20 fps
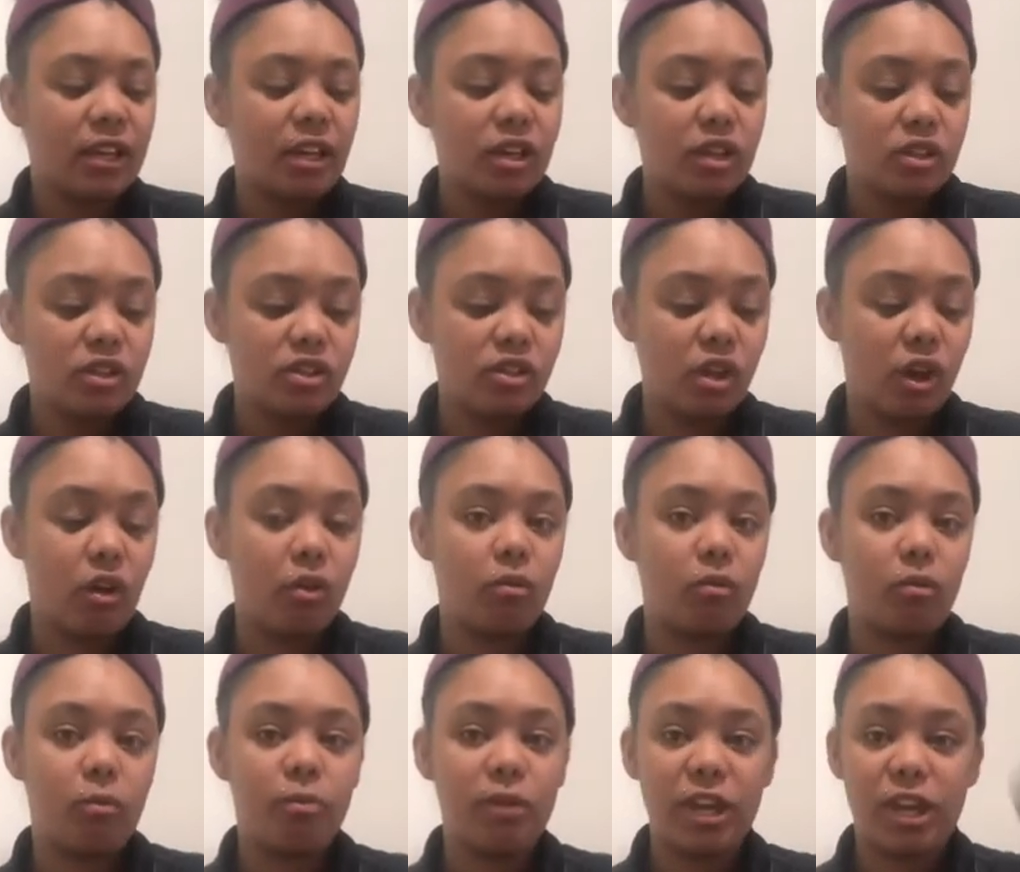So we'll
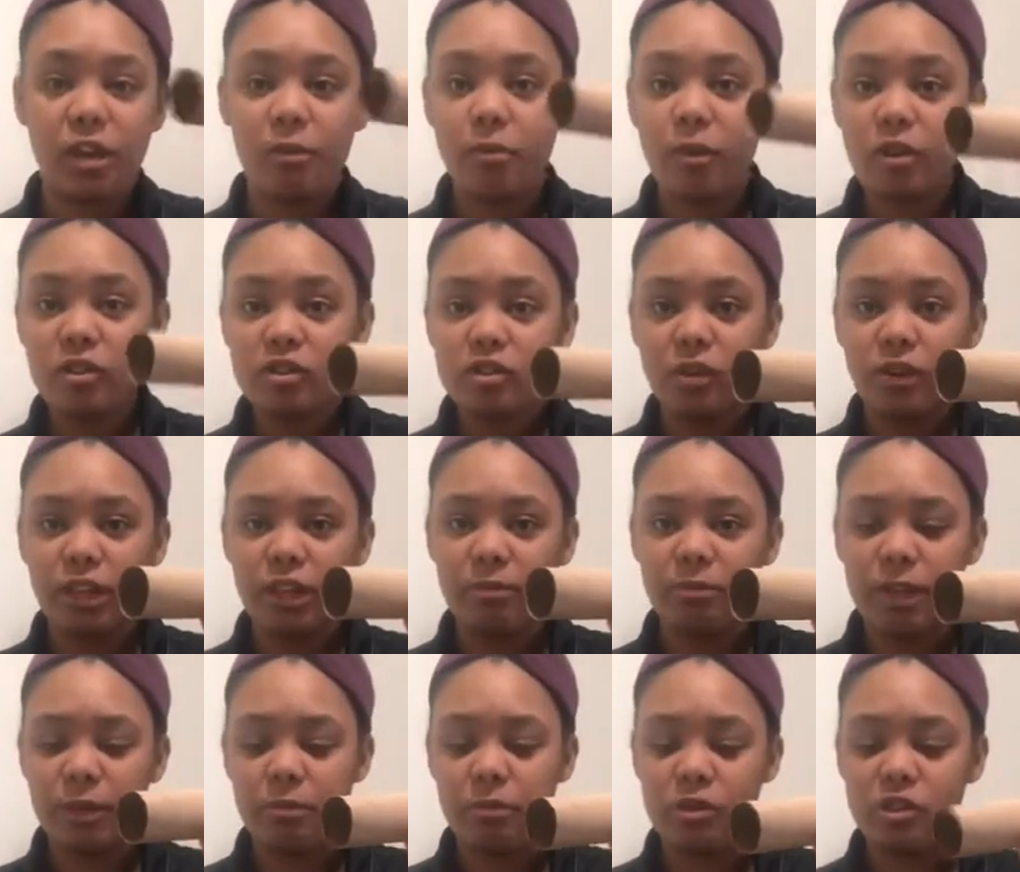pick up our toilet
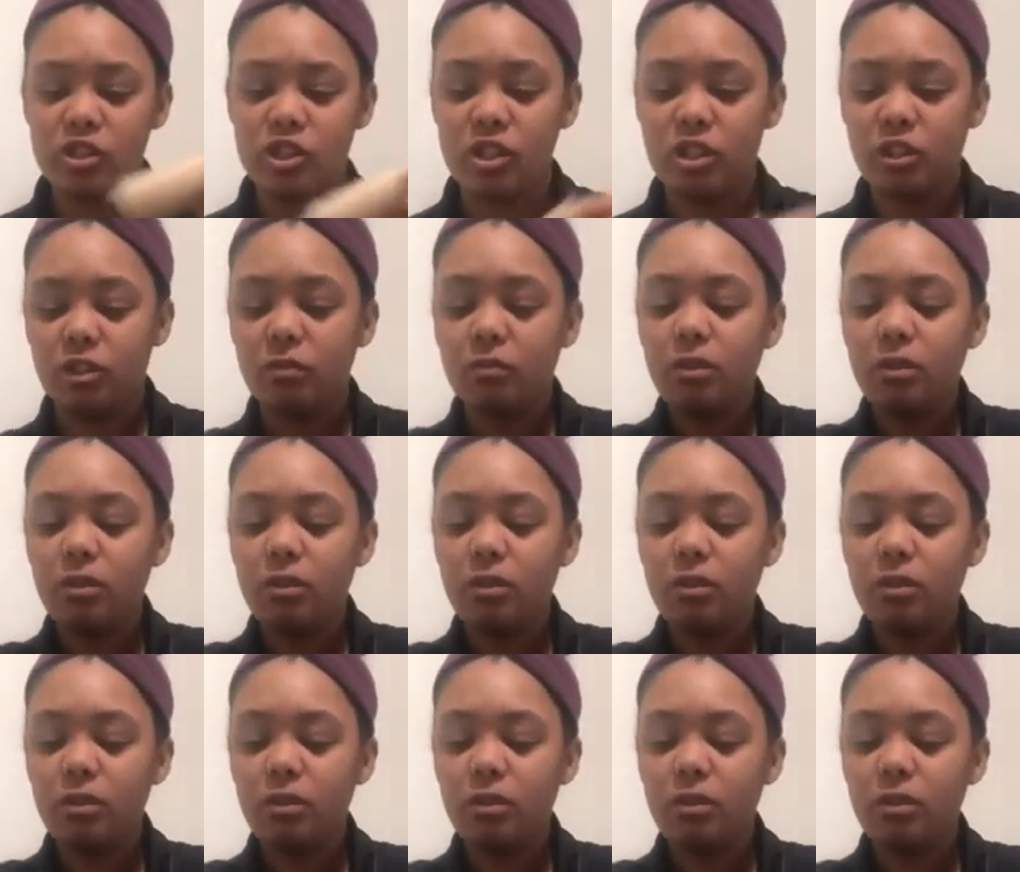paper tube.